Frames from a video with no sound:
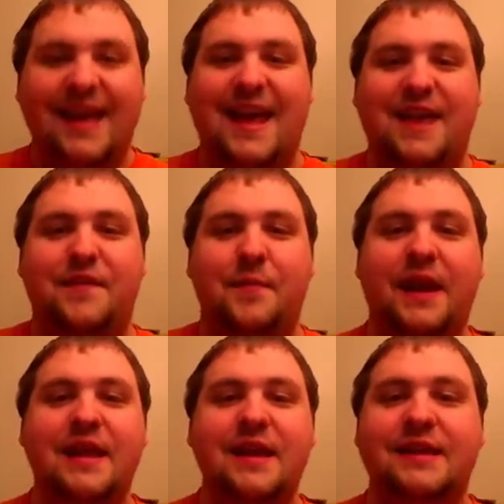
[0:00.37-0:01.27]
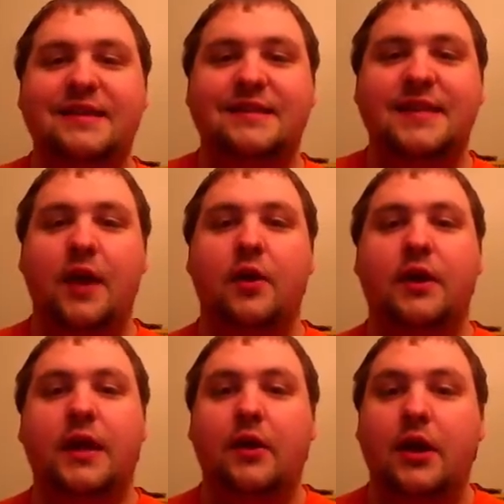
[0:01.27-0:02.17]
Hey everybody,
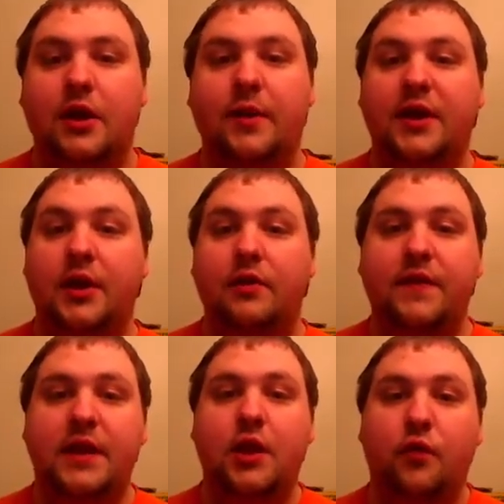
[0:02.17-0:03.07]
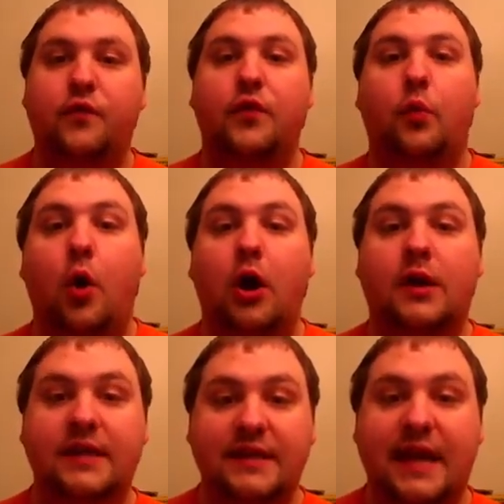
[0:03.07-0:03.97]
Derek here, here to bring another video for The
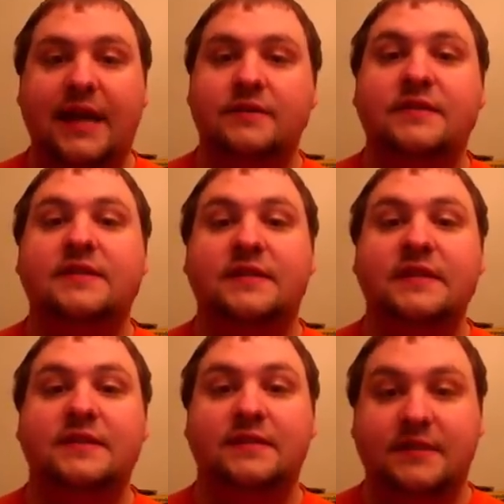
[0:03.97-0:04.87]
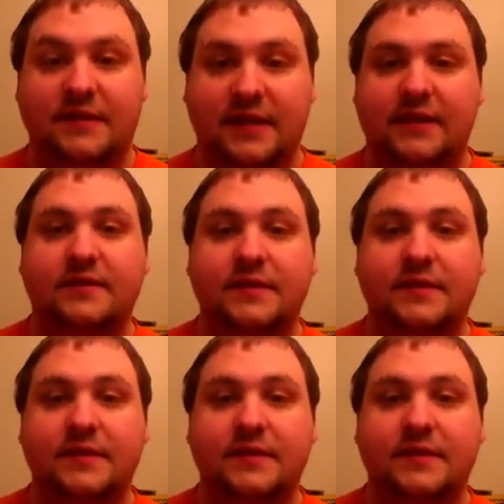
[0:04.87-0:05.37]
Walking Dead Season 6.